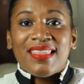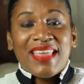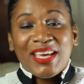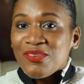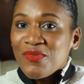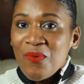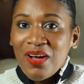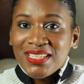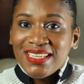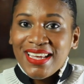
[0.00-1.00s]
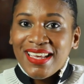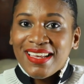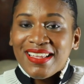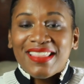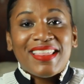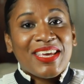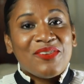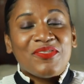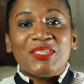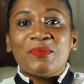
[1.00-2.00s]
Thank you for watching. Thank
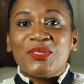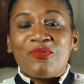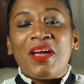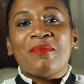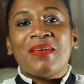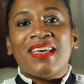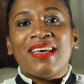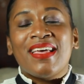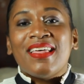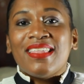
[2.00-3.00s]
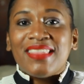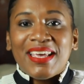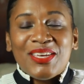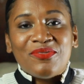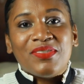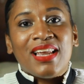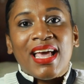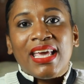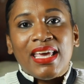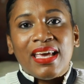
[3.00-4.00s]
you for subscribing. Thank you for
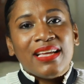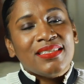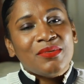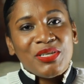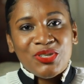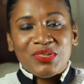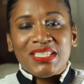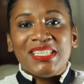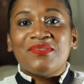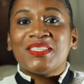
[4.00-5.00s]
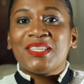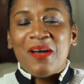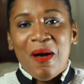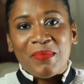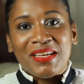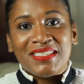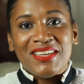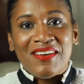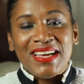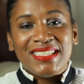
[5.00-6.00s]
liking. And be sure to leave us a comment,
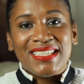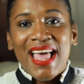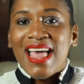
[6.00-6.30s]
all right?